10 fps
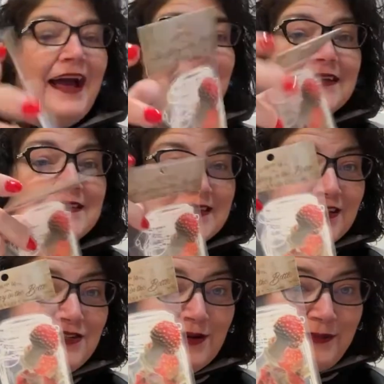could
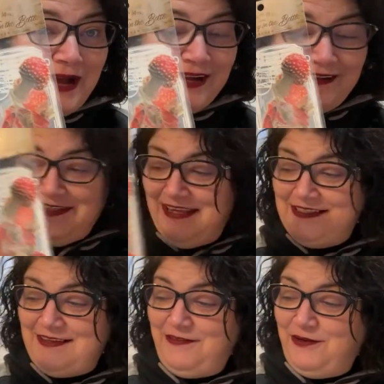send you a pack of
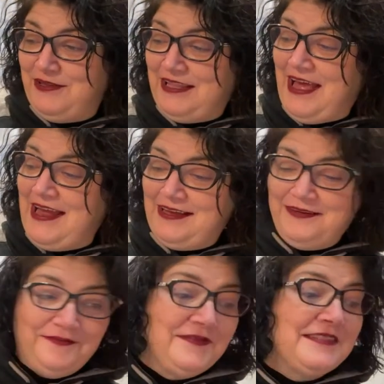these if you would like.
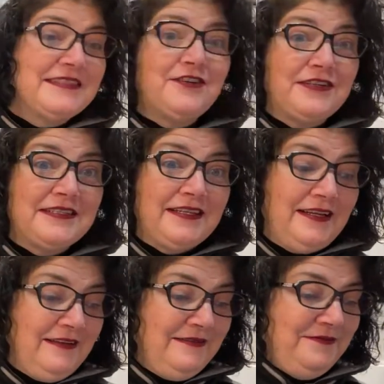Seriously.
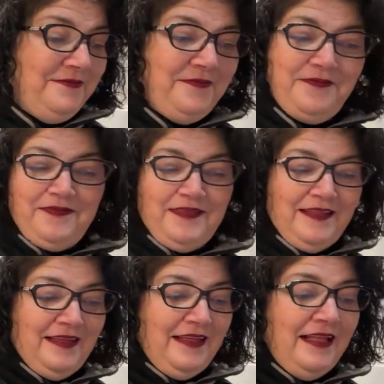
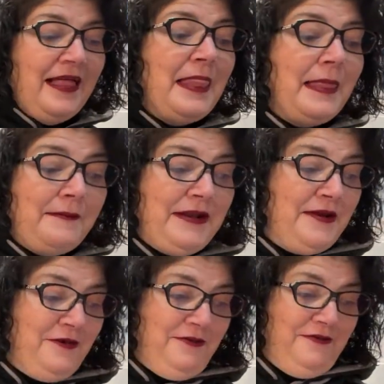Let me
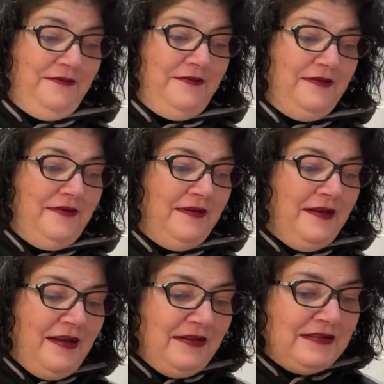know.
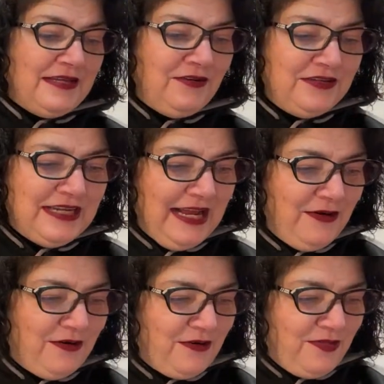Or did I
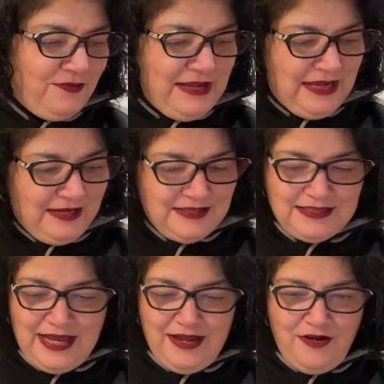order three? Because
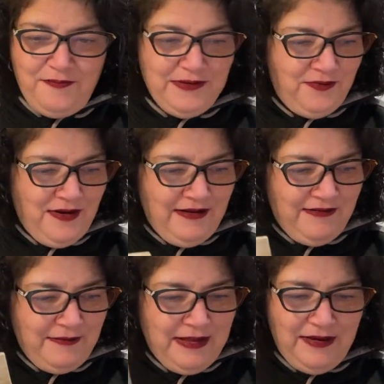I opened one of
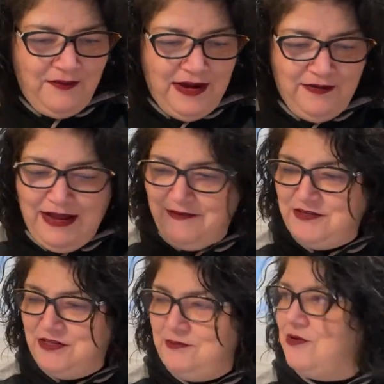them, and why do I have
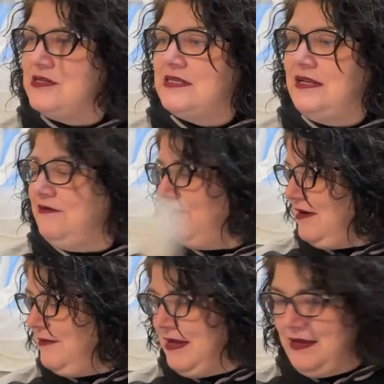two more sitting in front
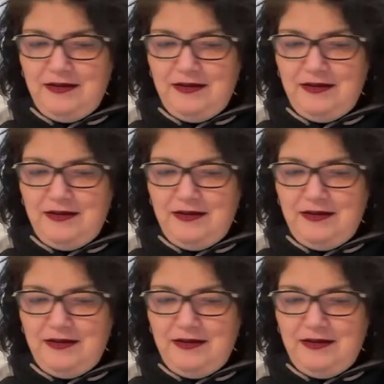of me?